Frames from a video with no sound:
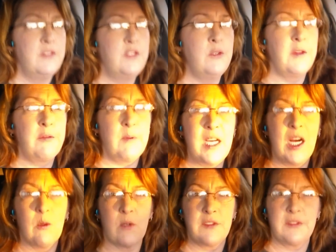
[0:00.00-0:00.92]
2 to 3
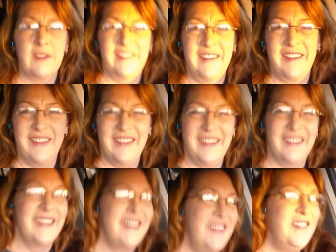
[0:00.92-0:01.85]
hours.
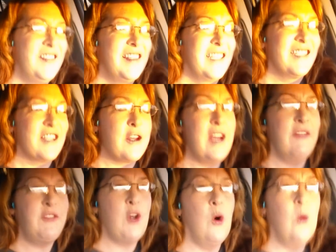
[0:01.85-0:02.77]
You
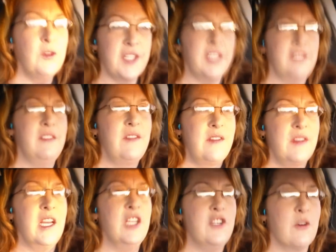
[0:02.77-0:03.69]
have to hold it,
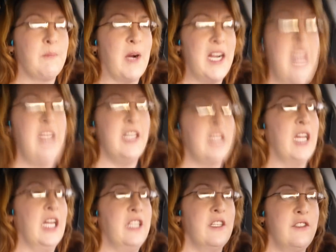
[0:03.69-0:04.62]
and you're
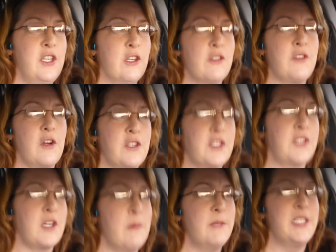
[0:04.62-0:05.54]
biting, and the tears are
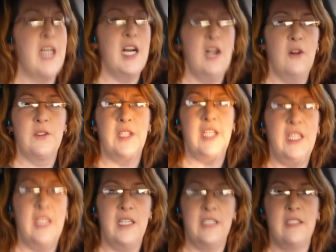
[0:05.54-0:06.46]
just coming down,
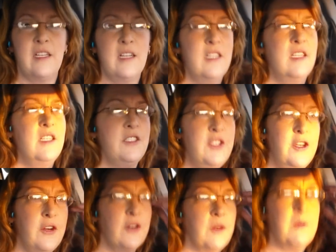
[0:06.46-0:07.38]
and
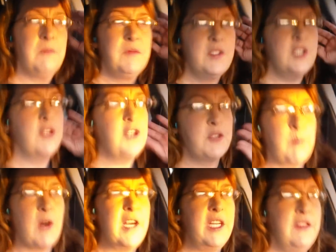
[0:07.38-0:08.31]
you're just
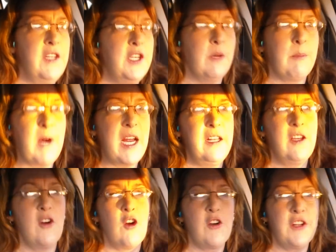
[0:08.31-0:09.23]
praying that you're
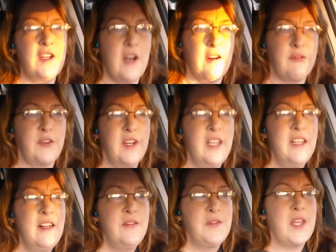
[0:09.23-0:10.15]
biting hard enough.
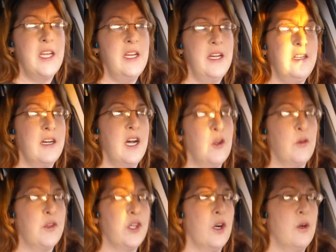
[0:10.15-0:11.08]
And I
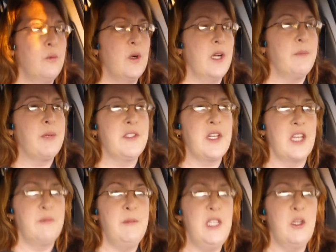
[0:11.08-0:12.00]
don't know what
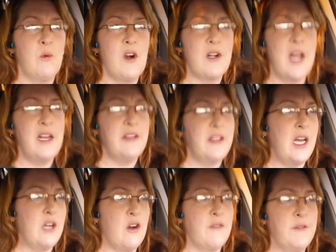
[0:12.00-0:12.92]
possessed me to walk out of
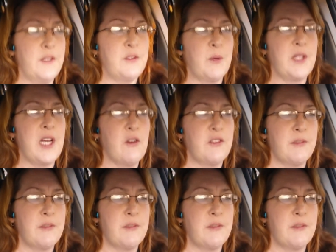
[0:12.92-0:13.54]
that office without